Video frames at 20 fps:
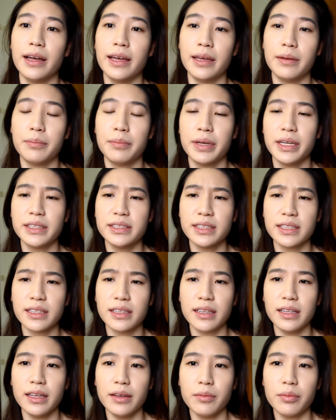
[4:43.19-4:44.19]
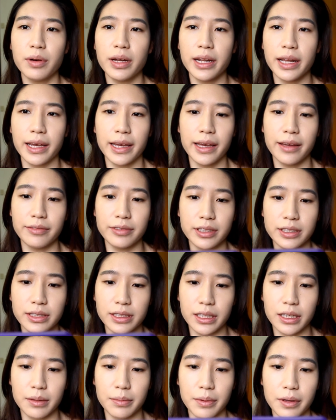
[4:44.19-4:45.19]
and basically what I have to
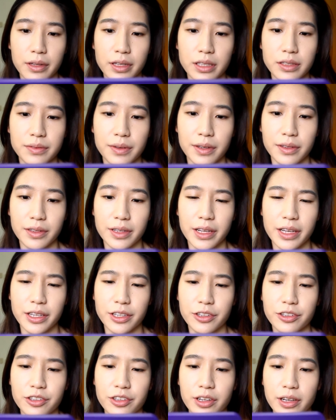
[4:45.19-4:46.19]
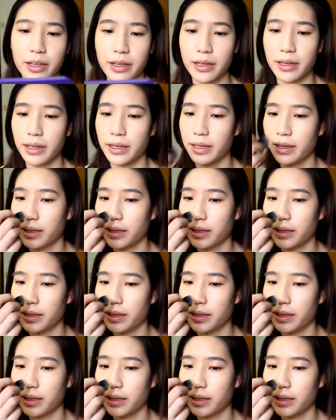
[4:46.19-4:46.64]
say about this foundation